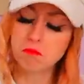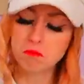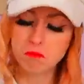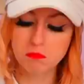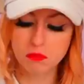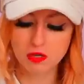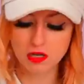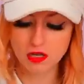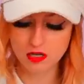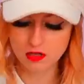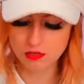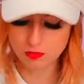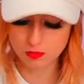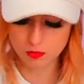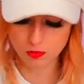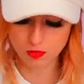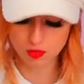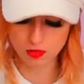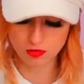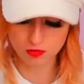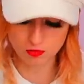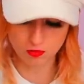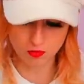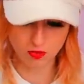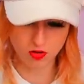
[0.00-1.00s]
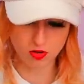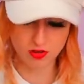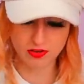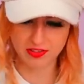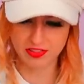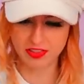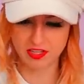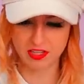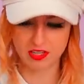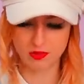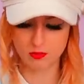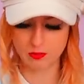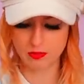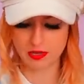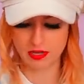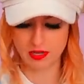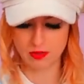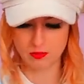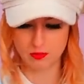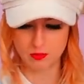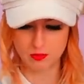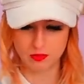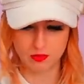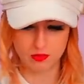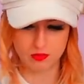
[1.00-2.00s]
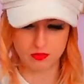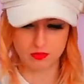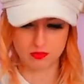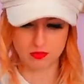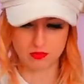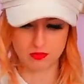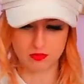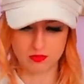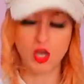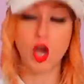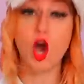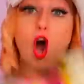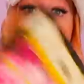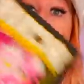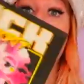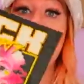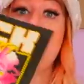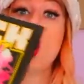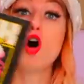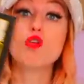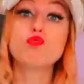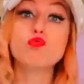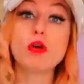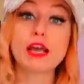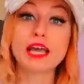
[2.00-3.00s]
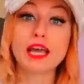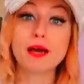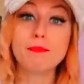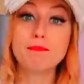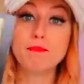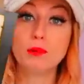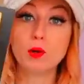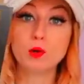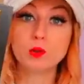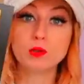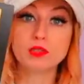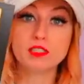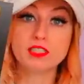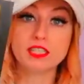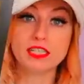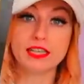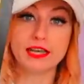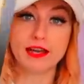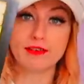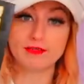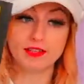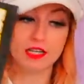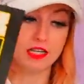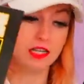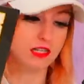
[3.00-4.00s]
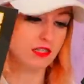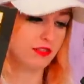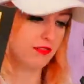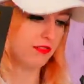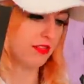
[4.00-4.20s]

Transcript: But what what are the wait what? Rick and Morty, I've heard